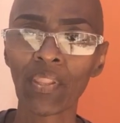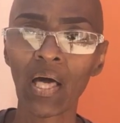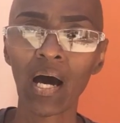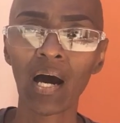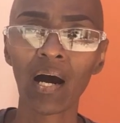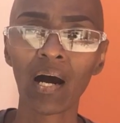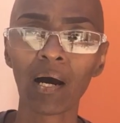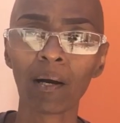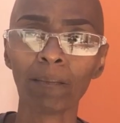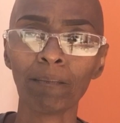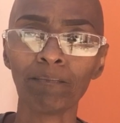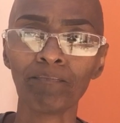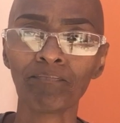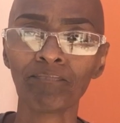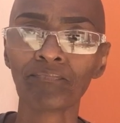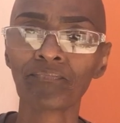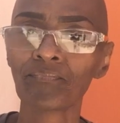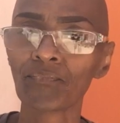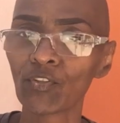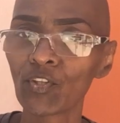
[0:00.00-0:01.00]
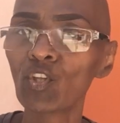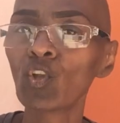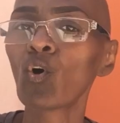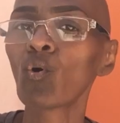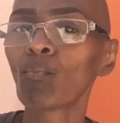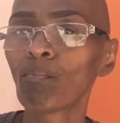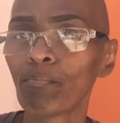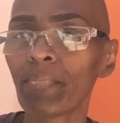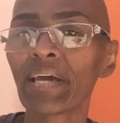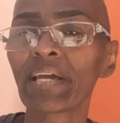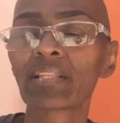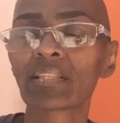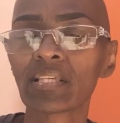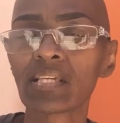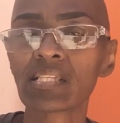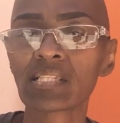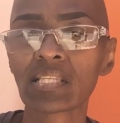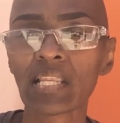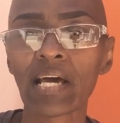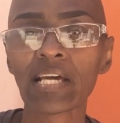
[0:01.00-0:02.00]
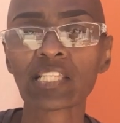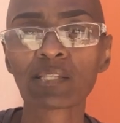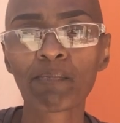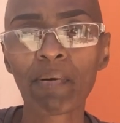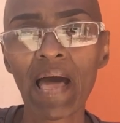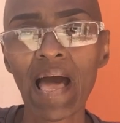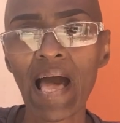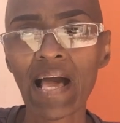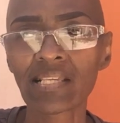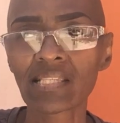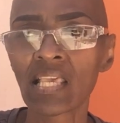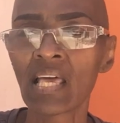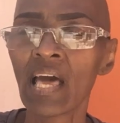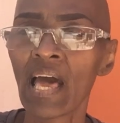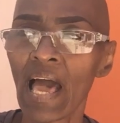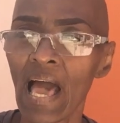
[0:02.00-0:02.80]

you know, make these nice bags,